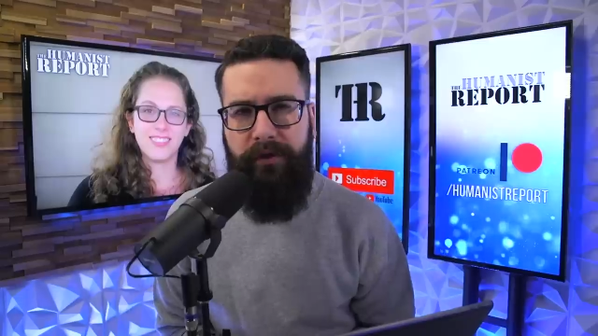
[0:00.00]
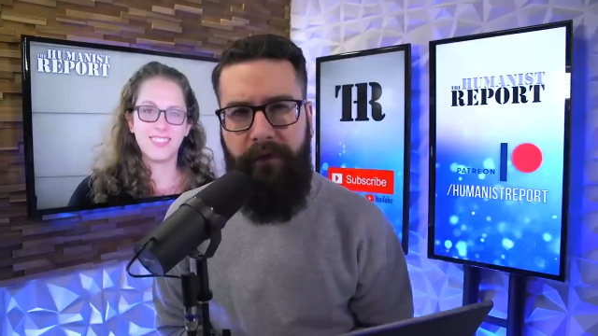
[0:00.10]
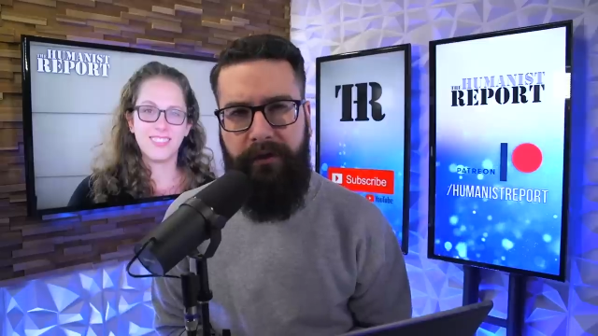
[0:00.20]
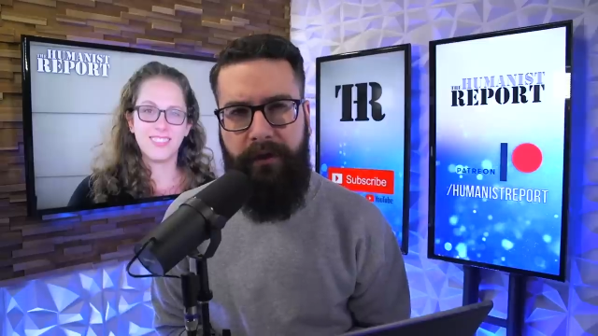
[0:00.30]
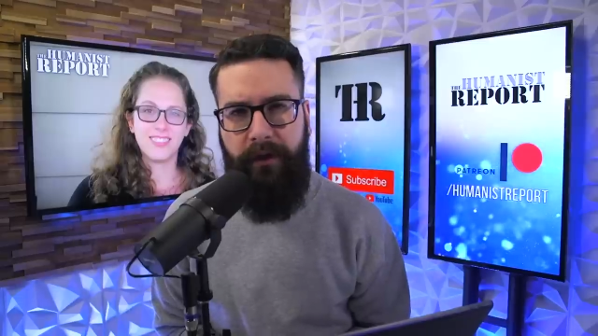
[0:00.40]

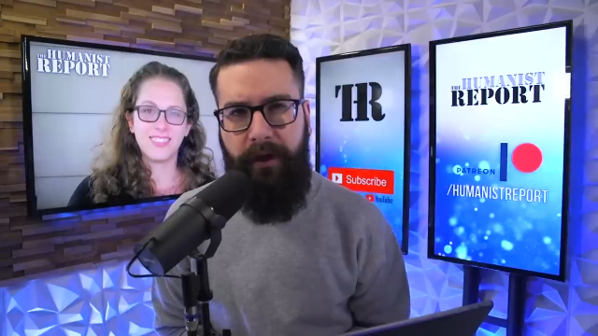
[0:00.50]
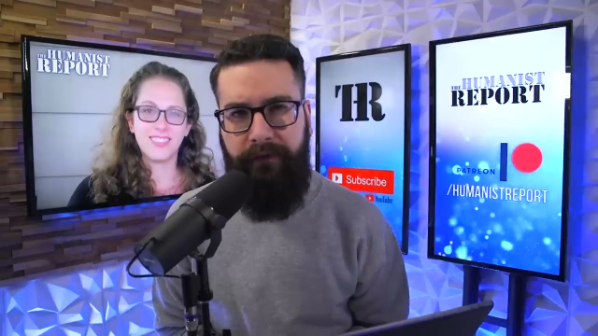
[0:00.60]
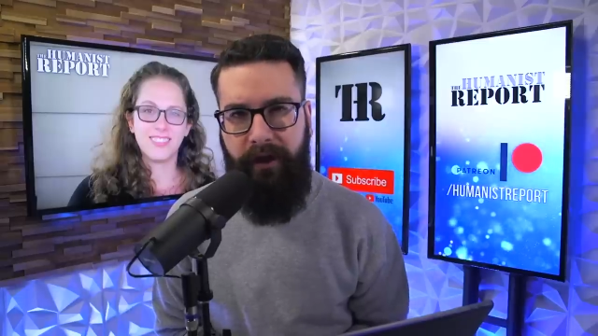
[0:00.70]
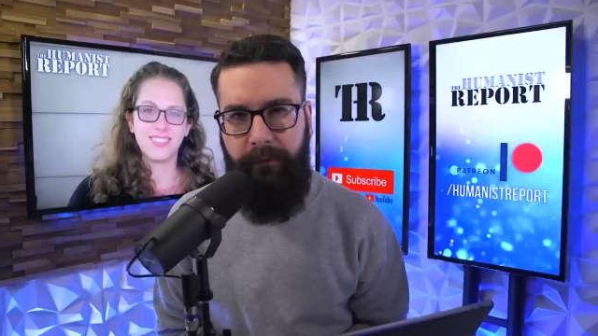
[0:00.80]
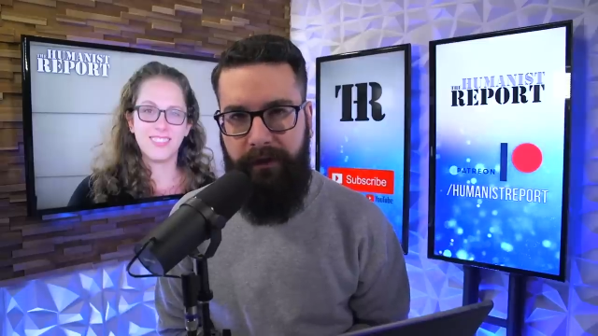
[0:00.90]
Speaker 1: of us on the
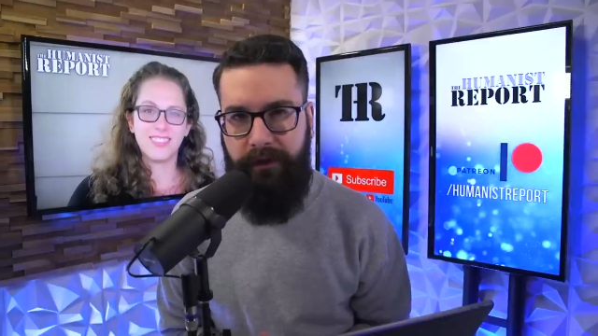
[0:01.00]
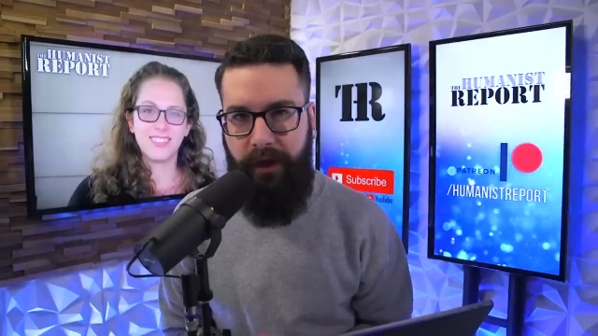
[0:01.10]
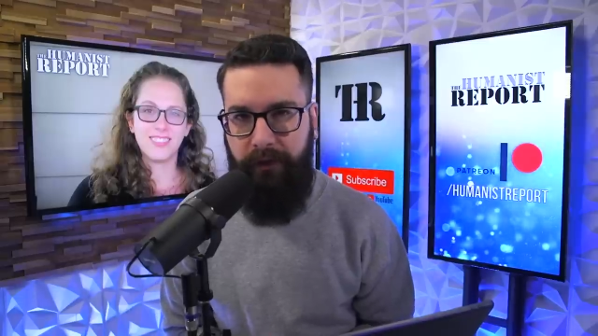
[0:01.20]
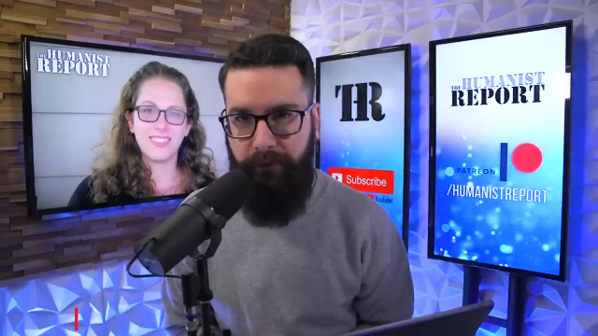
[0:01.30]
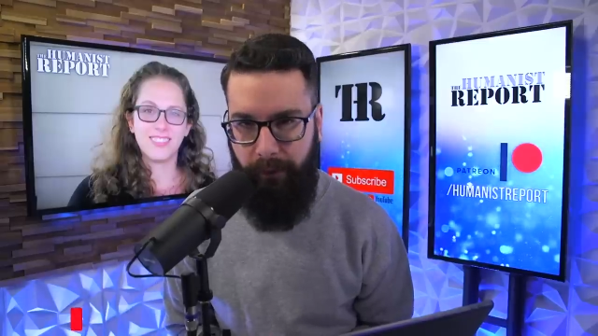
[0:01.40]
left have been
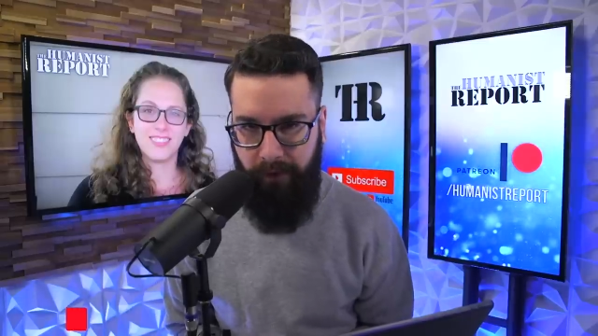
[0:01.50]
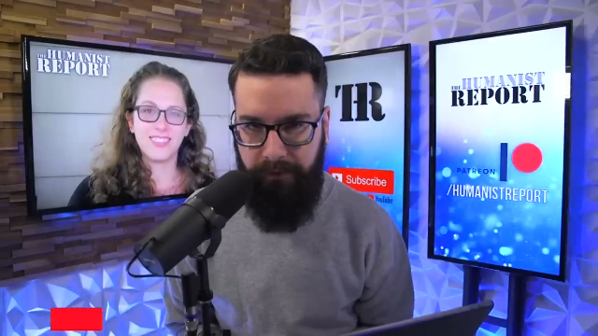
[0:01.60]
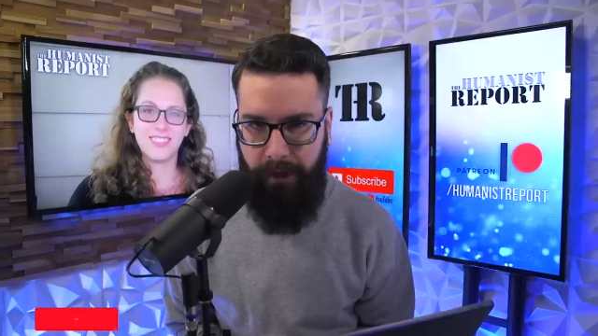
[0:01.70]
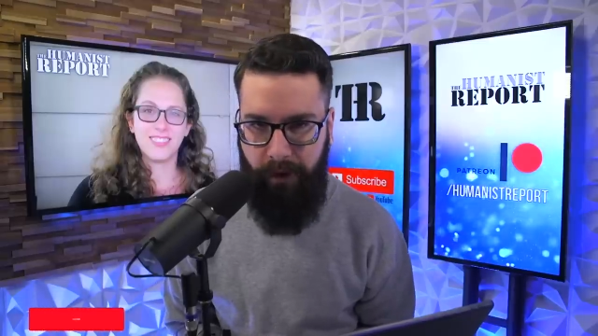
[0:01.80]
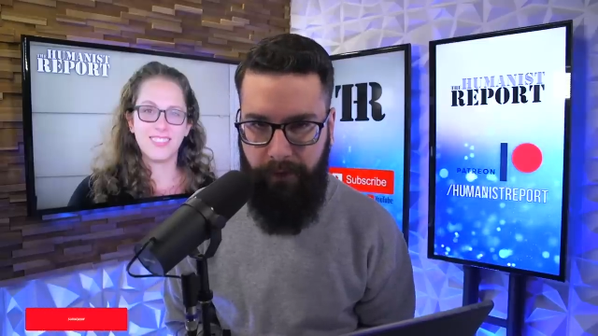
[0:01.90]
saying for
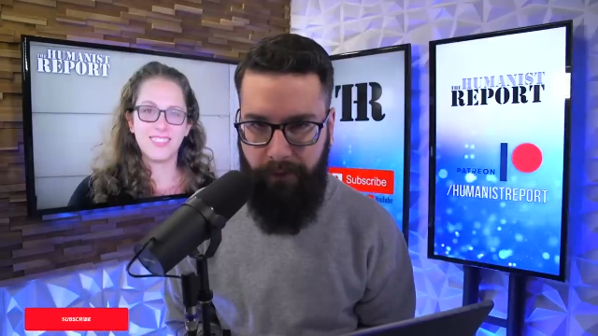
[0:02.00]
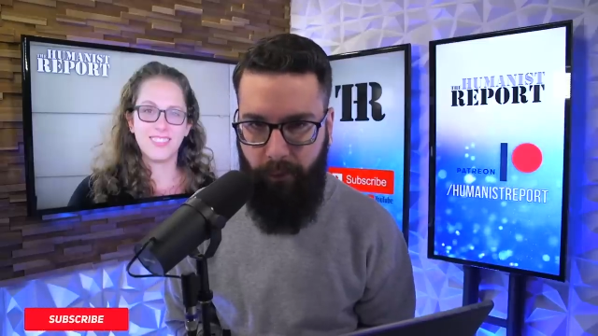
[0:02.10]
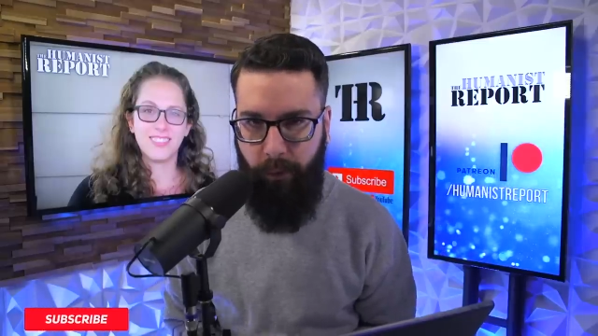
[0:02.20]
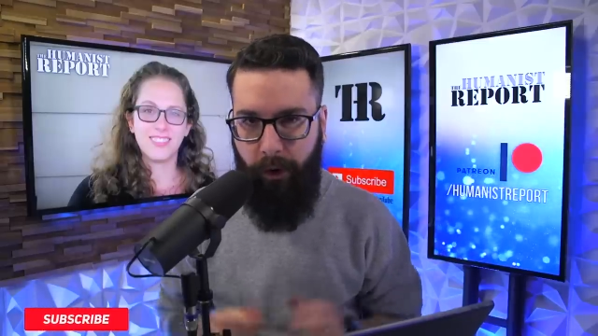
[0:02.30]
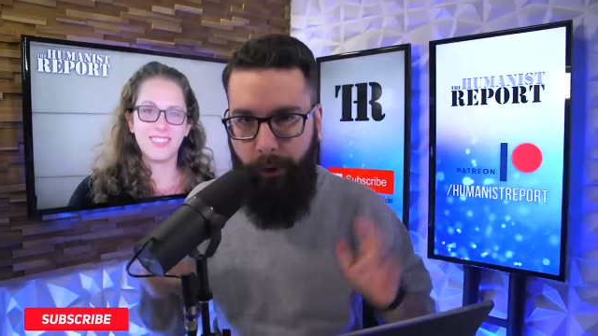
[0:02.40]
months now that
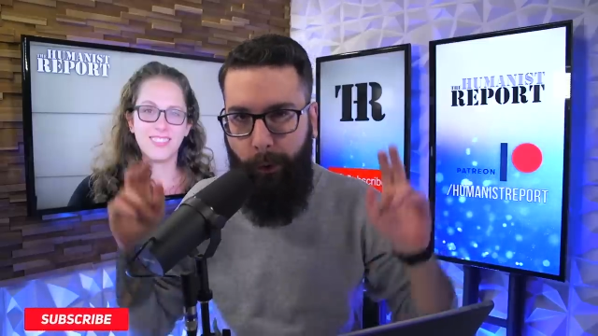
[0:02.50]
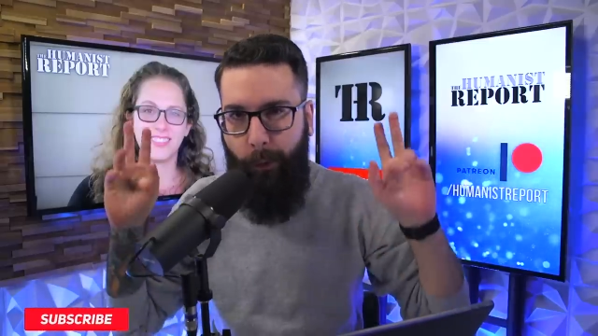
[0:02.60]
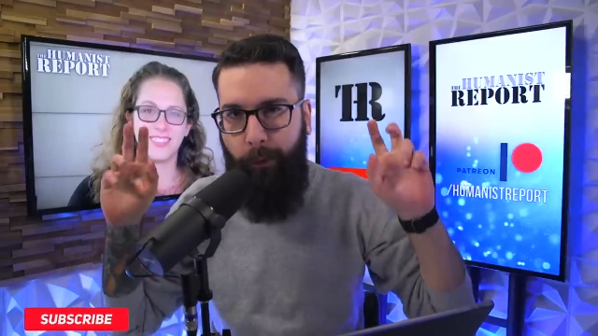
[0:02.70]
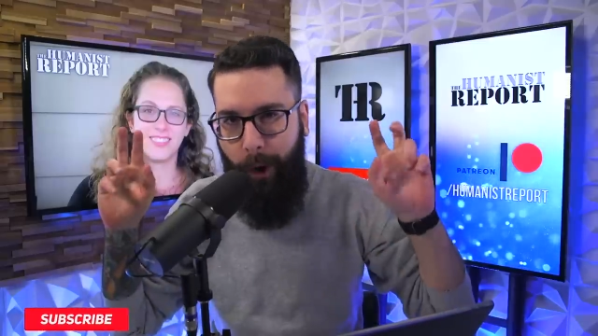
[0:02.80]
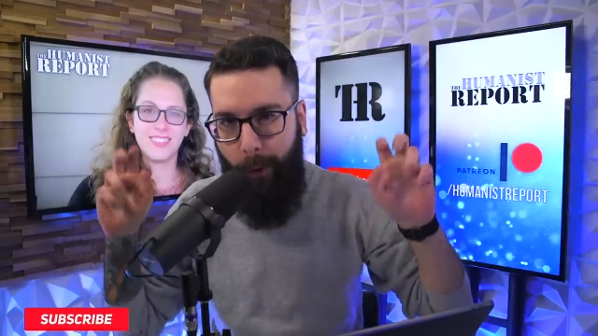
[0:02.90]
the word
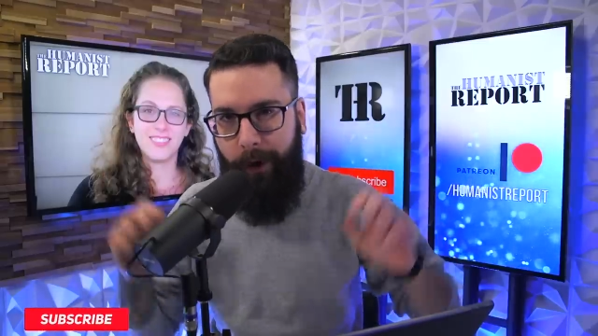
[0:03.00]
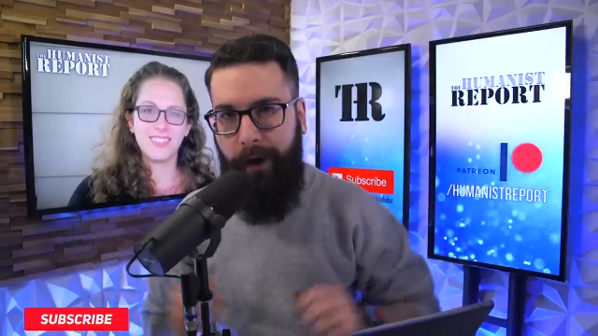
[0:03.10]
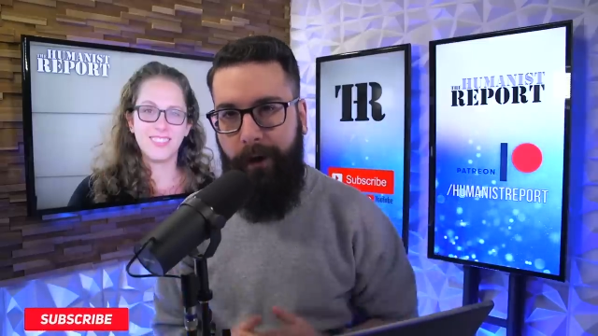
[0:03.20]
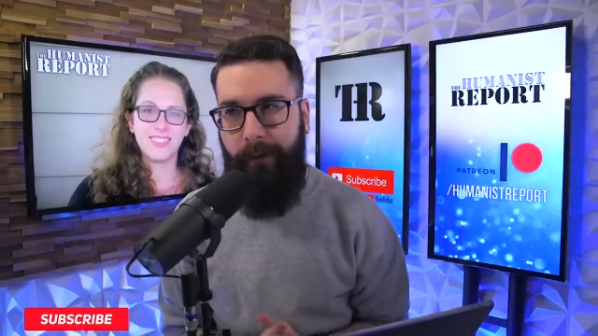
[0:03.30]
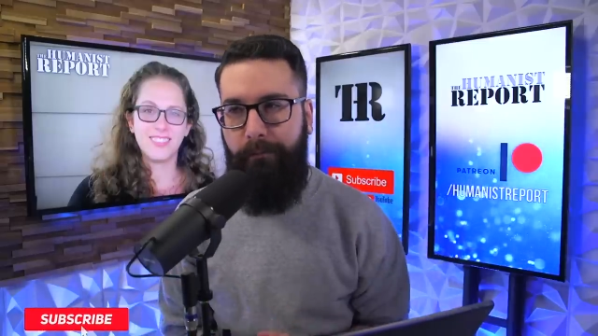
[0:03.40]
woke